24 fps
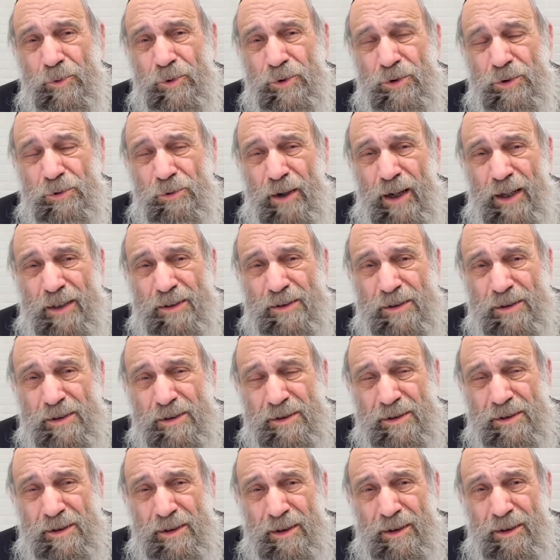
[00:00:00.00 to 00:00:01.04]
which
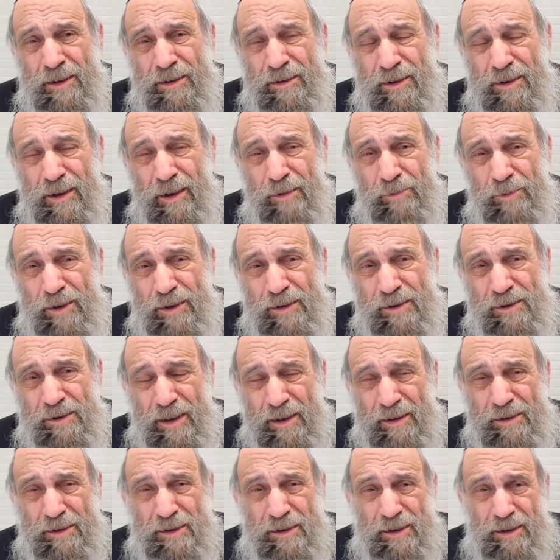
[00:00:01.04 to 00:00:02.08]
rises, that means
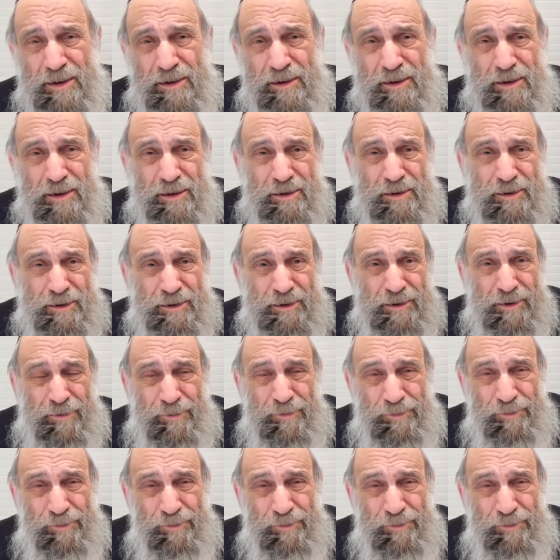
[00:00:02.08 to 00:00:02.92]
that's the